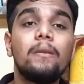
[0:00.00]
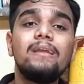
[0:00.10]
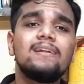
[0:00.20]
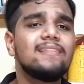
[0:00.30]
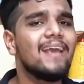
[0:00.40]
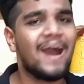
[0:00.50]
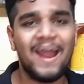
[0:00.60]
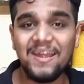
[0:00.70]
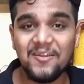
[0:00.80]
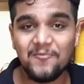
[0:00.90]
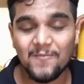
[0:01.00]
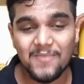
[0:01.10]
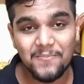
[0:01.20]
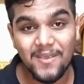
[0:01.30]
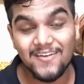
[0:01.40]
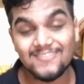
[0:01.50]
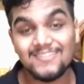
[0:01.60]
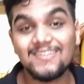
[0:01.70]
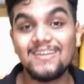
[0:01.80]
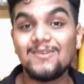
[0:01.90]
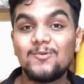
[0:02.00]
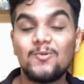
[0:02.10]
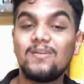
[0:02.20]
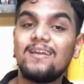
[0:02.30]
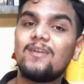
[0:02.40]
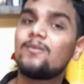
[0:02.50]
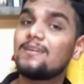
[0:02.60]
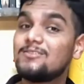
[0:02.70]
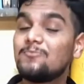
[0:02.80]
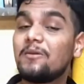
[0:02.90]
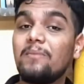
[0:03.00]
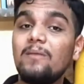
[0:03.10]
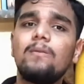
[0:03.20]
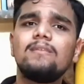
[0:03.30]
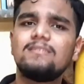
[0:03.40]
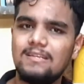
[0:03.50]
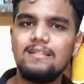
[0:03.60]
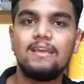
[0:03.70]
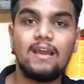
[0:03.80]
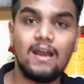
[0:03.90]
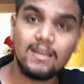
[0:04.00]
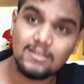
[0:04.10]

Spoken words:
Either they hide it from their parents that they are not consuming meat, but they are